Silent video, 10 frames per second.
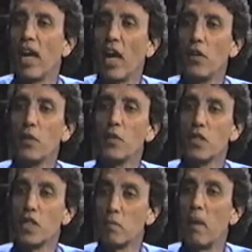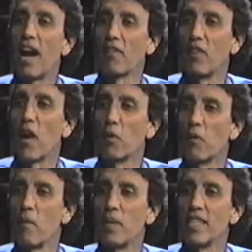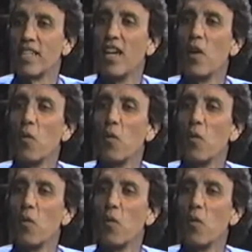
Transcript: And you're using these Bach flower remedies,